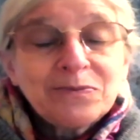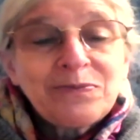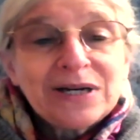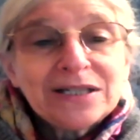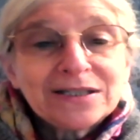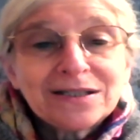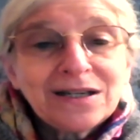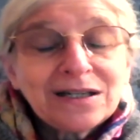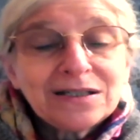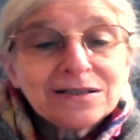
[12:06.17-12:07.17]
but
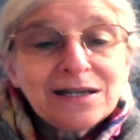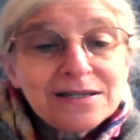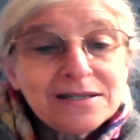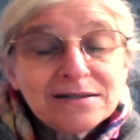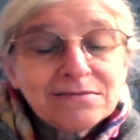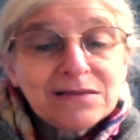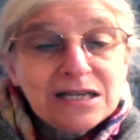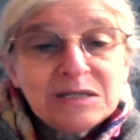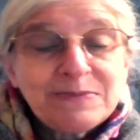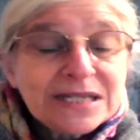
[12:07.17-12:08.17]
uh, has,
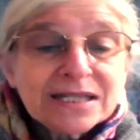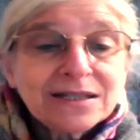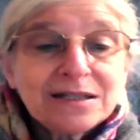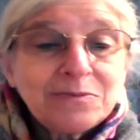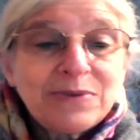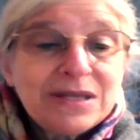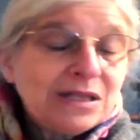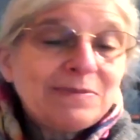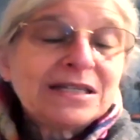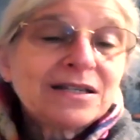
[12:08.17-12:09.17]
has basically been
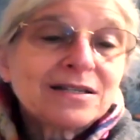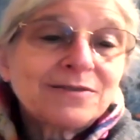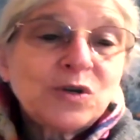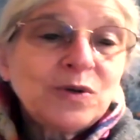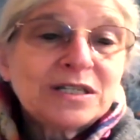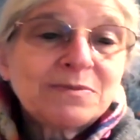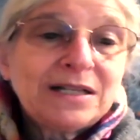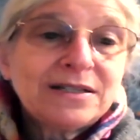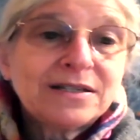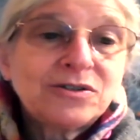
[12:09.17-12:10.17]
the basis of U S
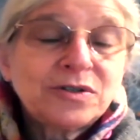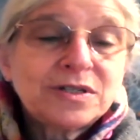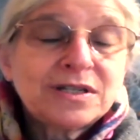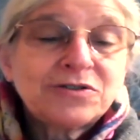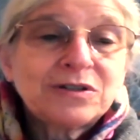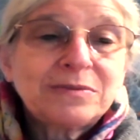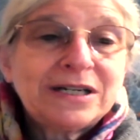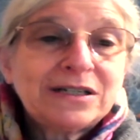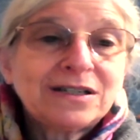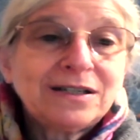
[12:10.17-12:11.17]
policy towards Central
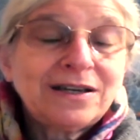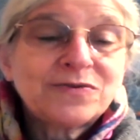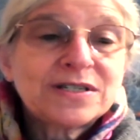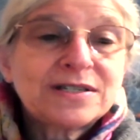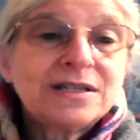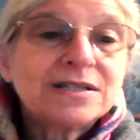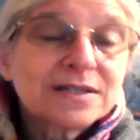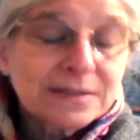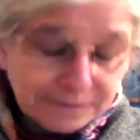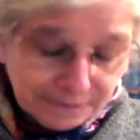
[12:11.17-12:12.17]
America ever
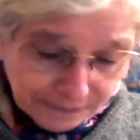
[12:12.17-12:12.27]
since.